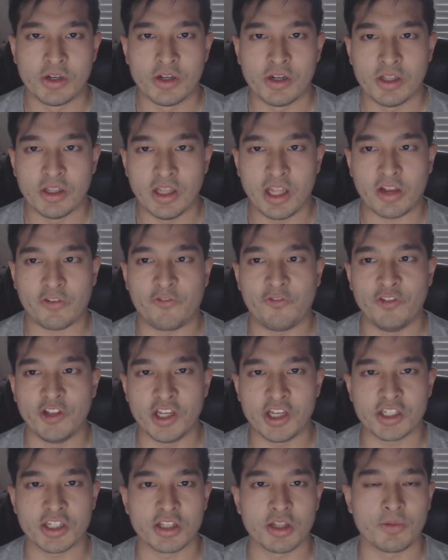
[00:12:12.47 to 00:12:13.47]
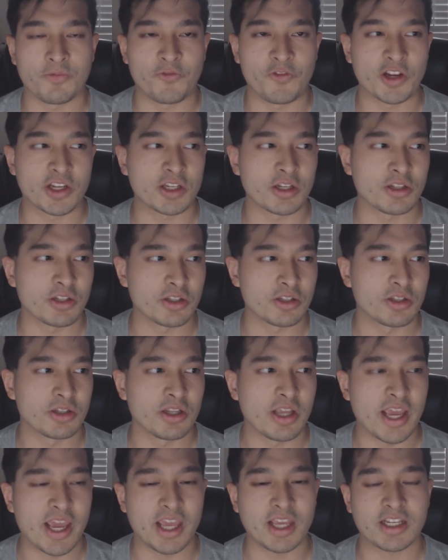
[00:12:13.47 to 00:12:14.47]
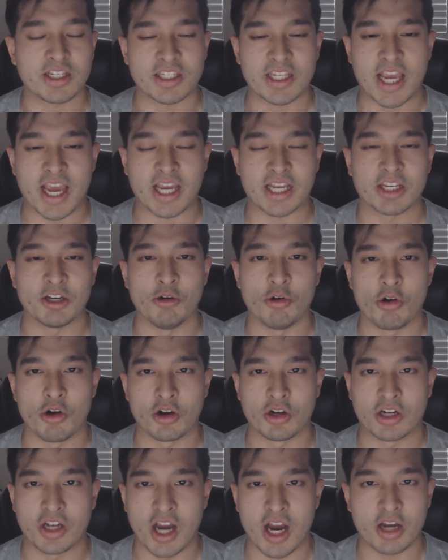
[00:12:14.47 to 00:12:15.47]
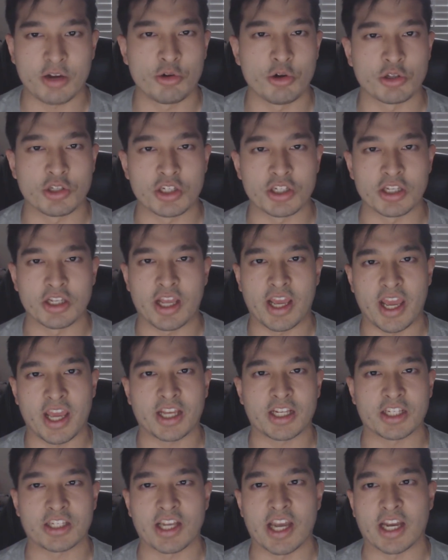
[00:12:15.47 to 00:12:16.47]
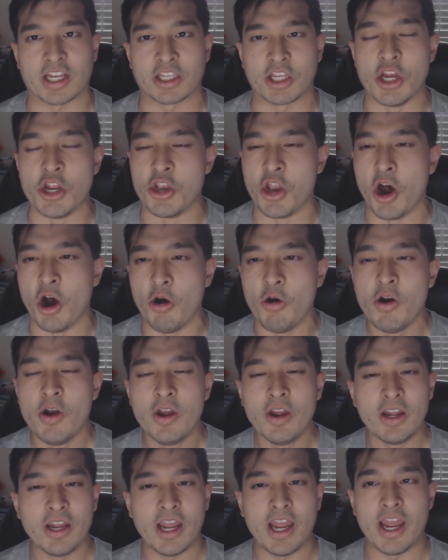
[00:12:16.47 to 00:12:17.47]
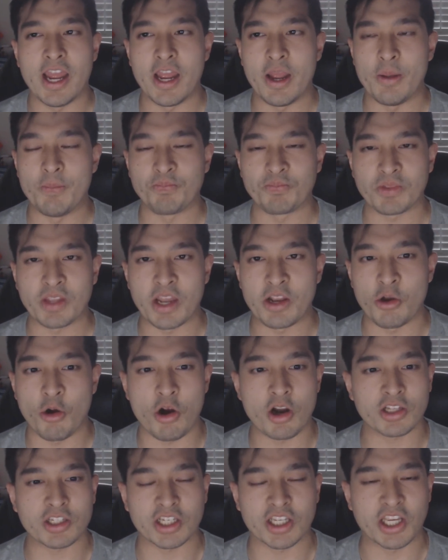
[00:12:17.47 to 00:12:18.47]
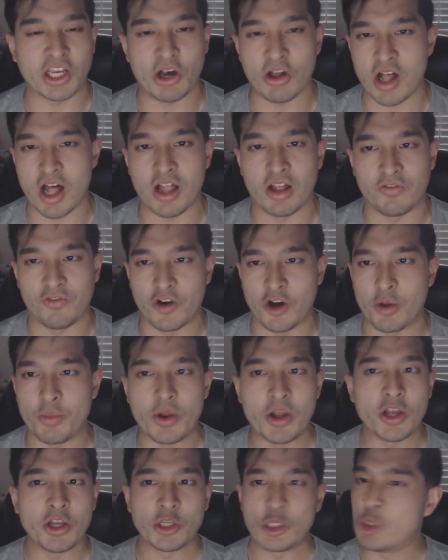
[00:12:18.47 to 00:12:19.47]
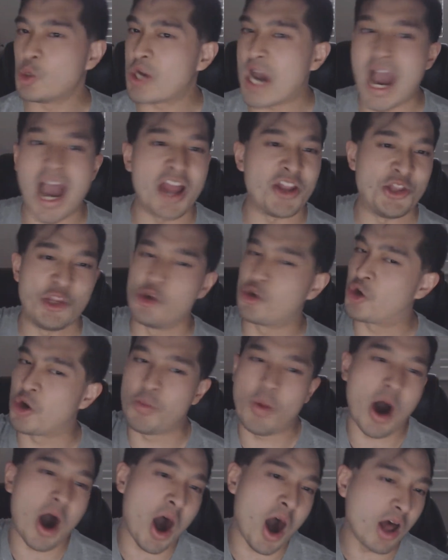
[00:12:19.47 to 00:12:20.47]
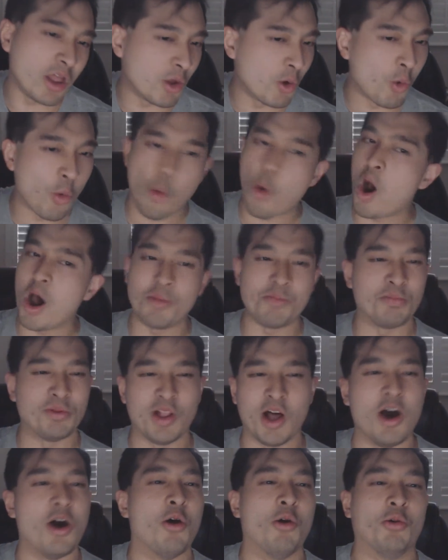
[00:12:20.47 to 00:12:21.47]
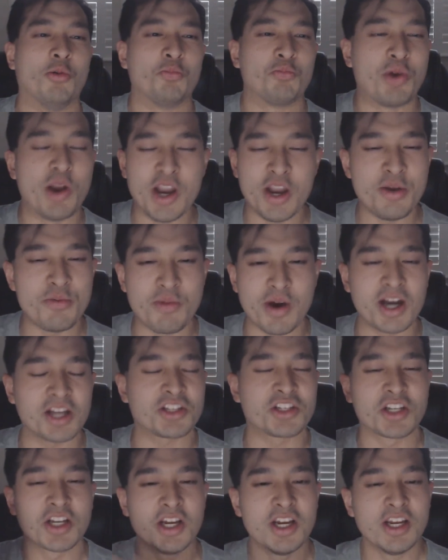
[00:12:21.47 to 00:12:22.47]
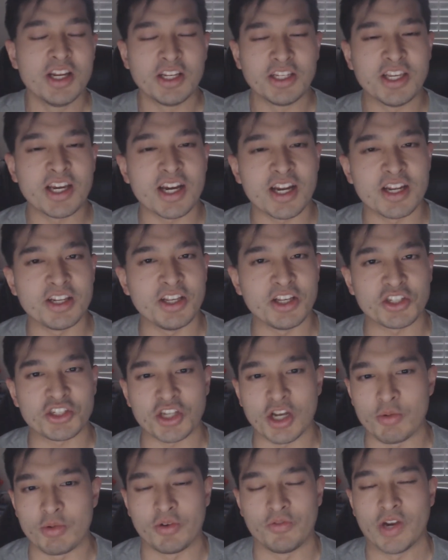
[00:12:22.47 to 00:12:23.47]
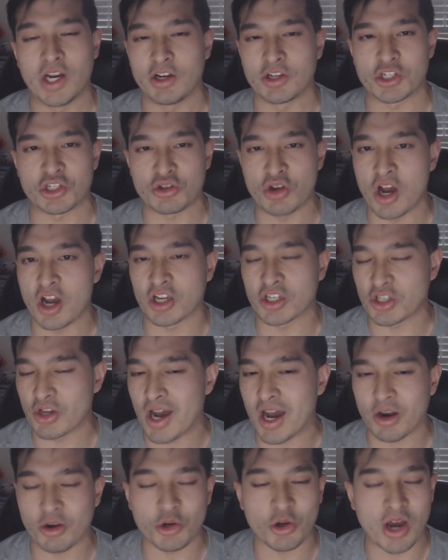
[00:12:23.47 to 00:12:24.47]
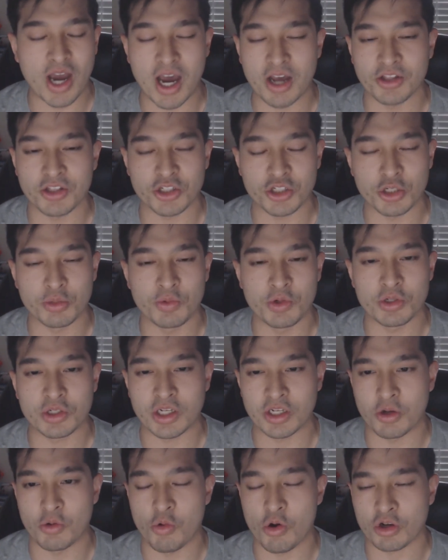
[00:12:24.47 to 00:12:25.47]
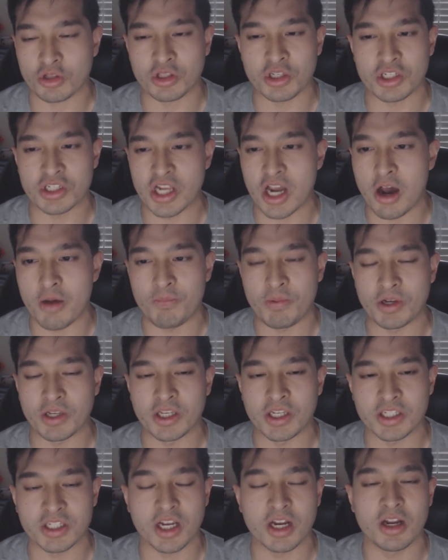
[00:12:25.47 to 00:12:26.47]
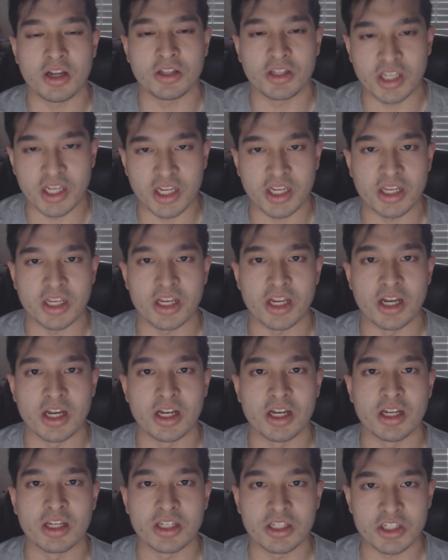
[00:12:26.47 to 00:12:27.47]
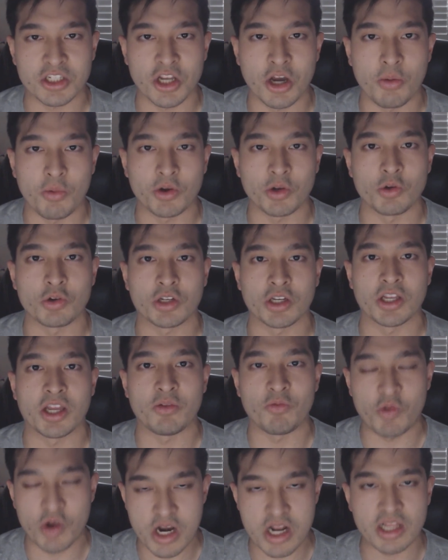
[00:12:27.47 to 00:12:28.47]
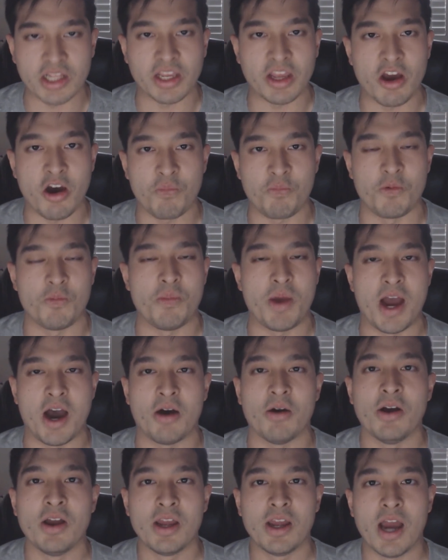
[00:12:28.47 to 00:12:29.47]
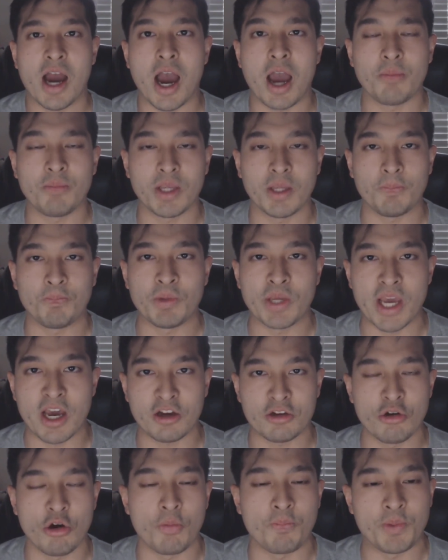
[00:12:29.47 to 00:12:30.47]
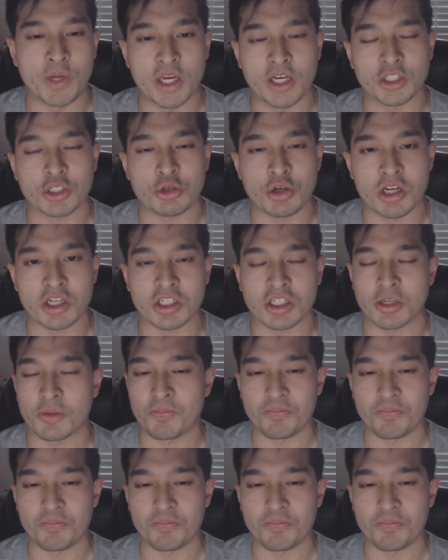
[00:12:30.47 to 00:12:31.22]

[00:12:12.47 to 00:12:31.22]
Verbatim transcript: like fleas in a freaking egg sack or cockroaches in an egg sack, you know? And in order to kill all of them, you gotta nuke them all in one blow. Pretty much, you're gonna need someone very strong. So I don't know how Subaru's gonna work this out, but he's gonna need someone who can really help him out. I mean, Beako Beatrice,